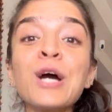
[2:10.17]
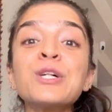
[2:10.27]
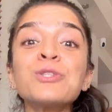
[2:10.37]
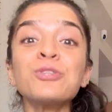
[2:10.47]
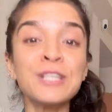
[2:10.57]

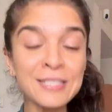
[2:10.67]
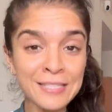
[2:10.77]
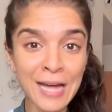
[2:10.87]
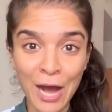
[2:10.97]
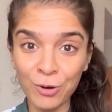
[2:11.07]
So this
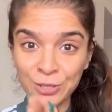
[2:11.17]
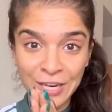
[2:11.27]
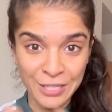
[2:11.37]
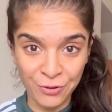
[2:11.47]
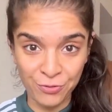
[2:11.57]
is how they
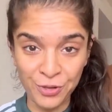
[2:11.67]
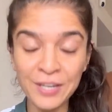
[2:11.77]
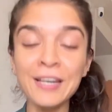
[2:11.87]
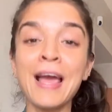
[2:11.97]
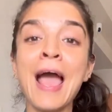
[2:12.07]
are different.